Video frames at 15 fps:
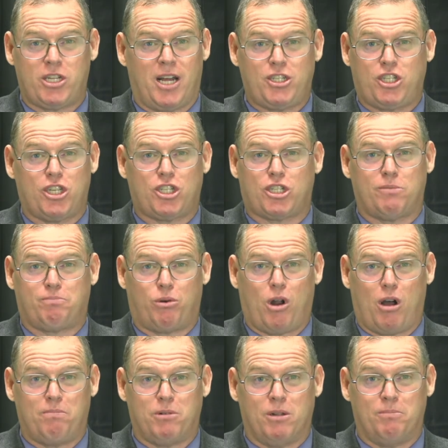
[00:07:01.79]
It's not just a
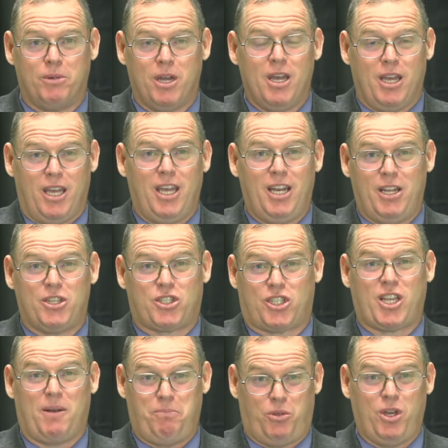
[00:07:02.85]
problem. It
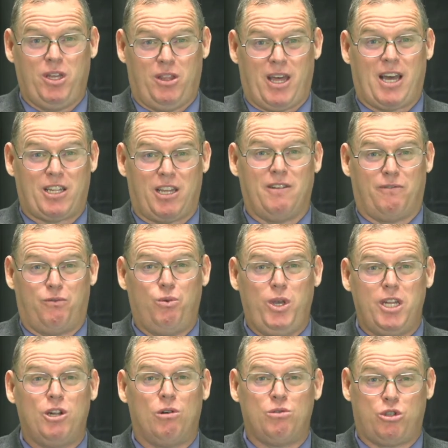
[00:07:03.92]
is something that if
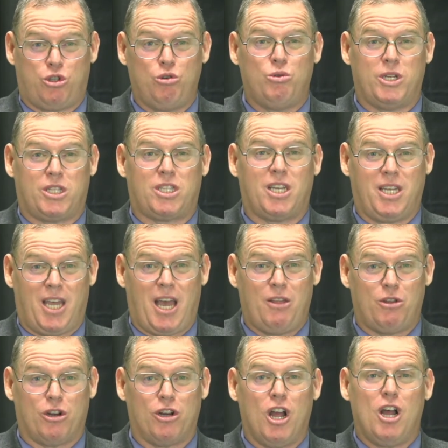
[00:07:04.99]
we don't do it
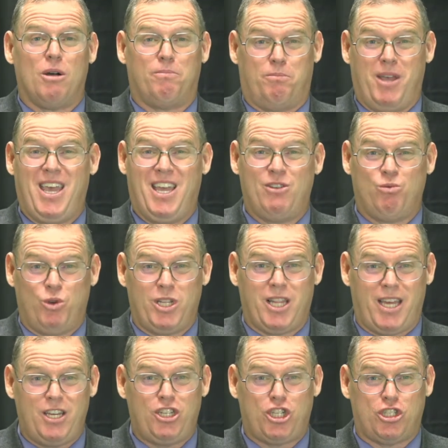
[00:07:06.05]
together in
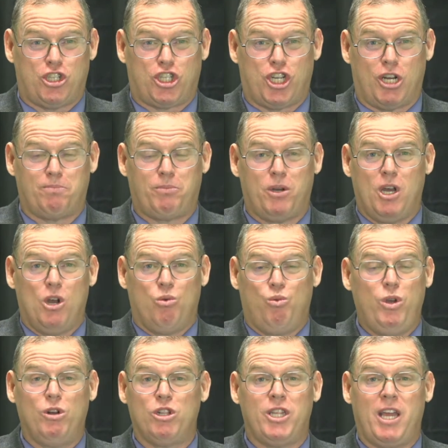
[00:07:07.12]
relationship,
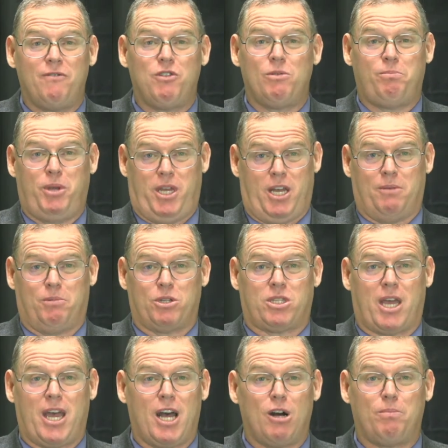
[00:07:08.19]
we'll never be able
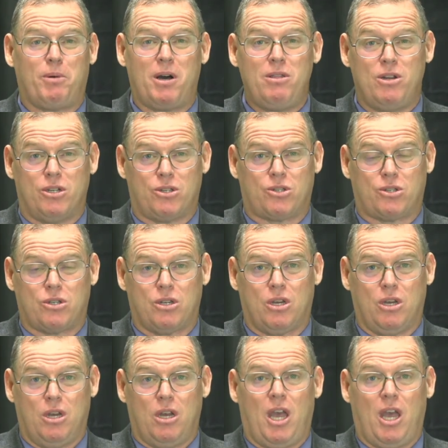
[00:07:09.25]
to help others.